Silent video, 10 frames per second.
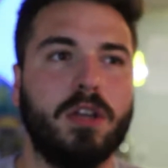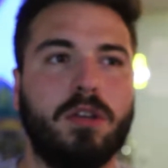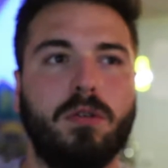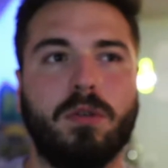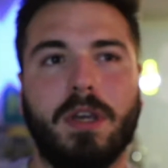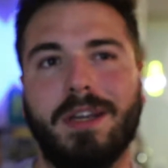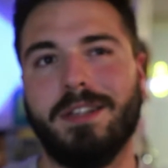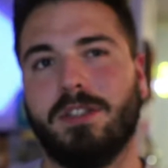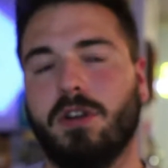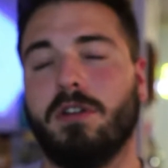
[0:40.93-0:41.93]
you
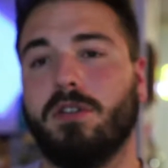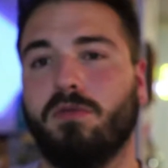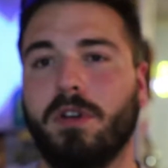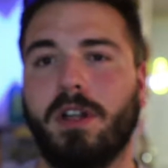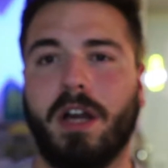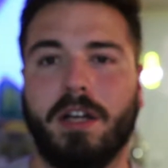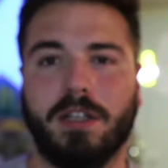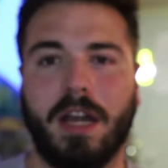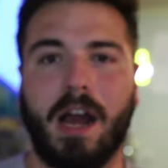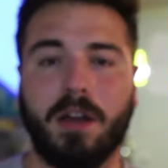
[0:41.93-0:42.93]
can start to realize
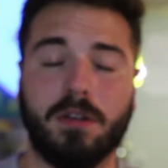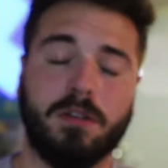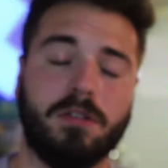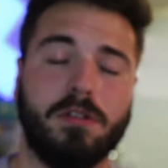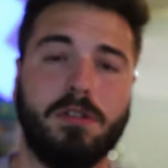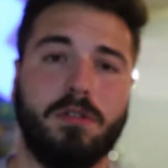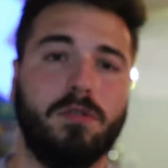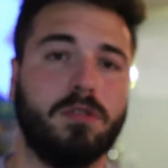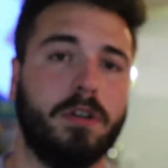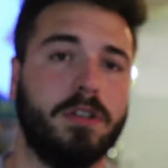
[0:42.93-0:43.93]
how you can start to
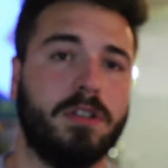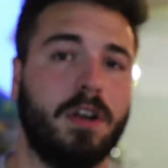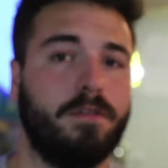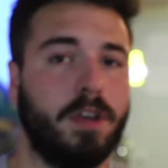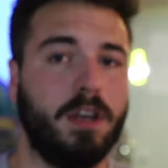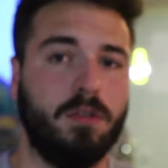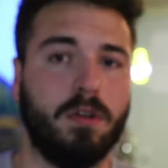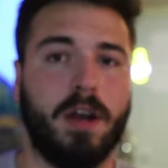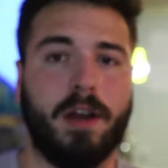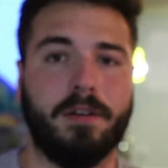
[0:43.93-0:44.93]
use all the stuff in
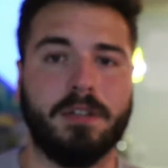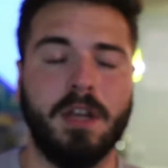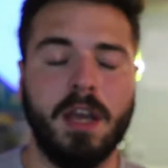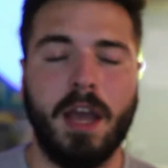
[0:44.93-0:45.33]
your house.